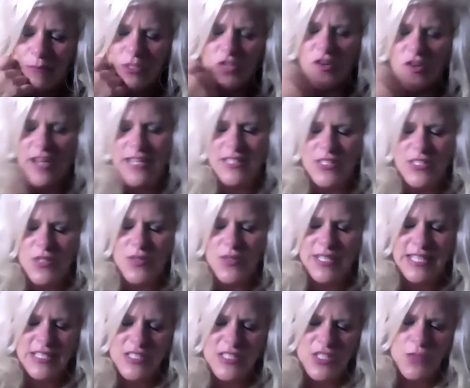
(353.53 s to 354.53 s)
trying to tune
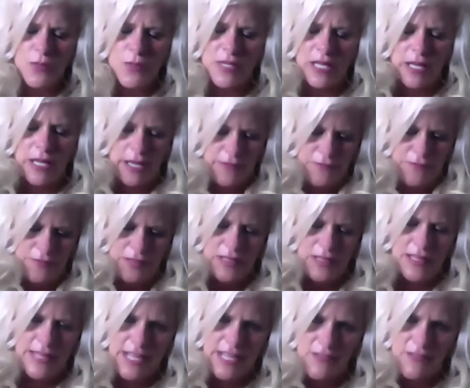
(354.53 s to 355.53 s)
into it. I feel
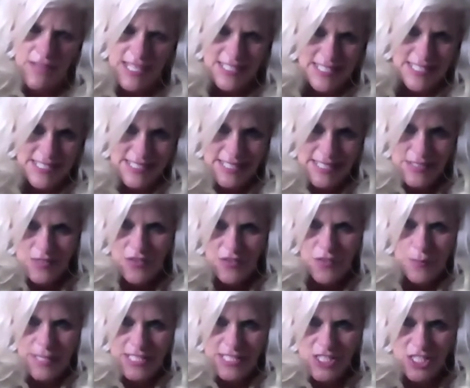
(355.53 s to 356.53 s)
it like right in the center
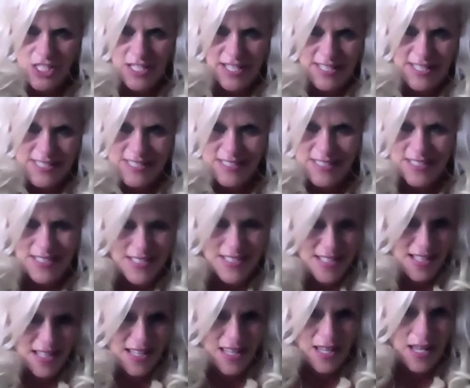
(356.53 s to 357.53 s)
of my chest.
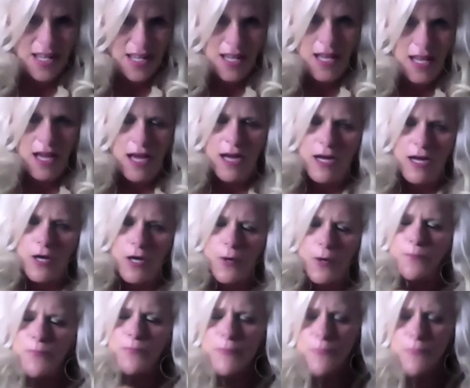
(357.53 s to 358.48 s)
All